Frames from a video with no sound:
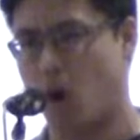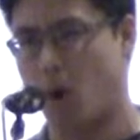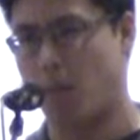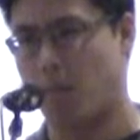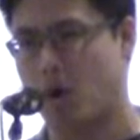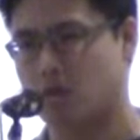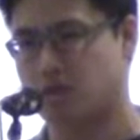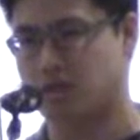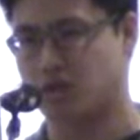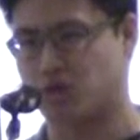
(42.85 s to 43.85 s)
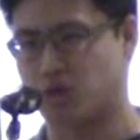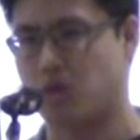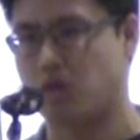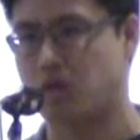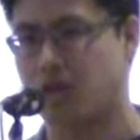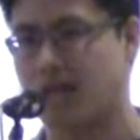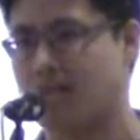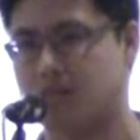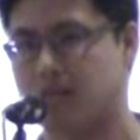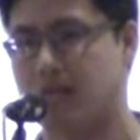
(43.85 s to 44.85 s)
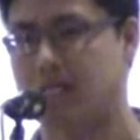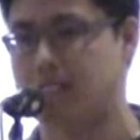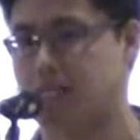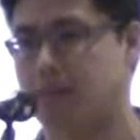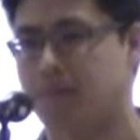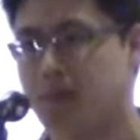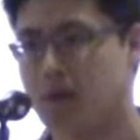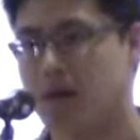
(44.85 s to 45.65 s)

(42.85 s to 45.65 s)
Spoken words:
almost the truth, and it's amazing.